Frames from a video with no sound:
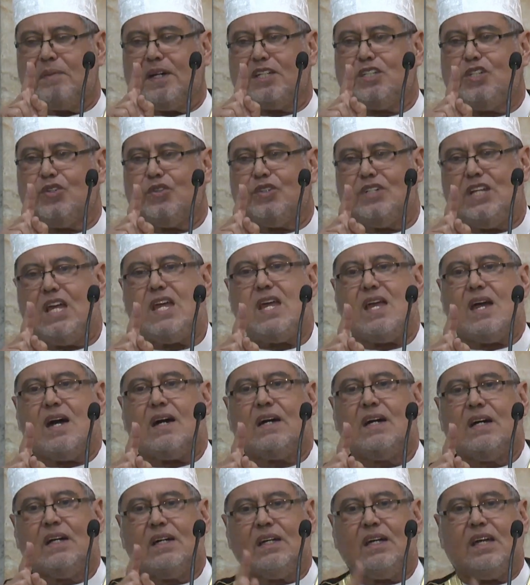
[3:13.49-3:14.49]
But your
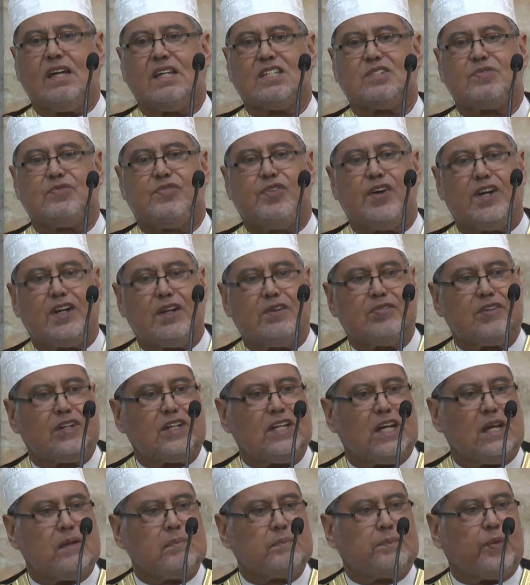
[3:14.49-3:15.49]
niyyah is very,
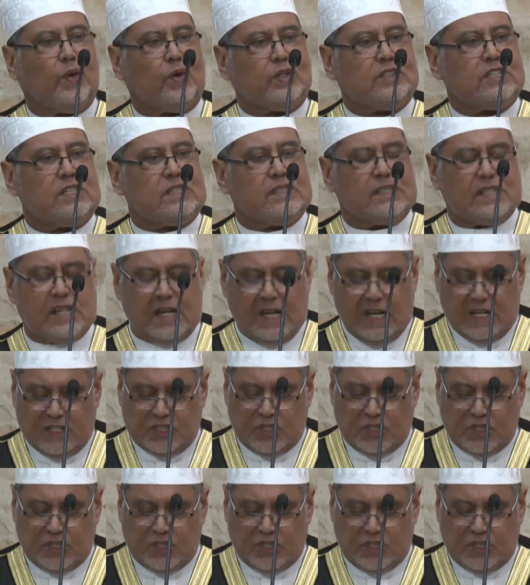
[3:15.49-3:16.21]
very important.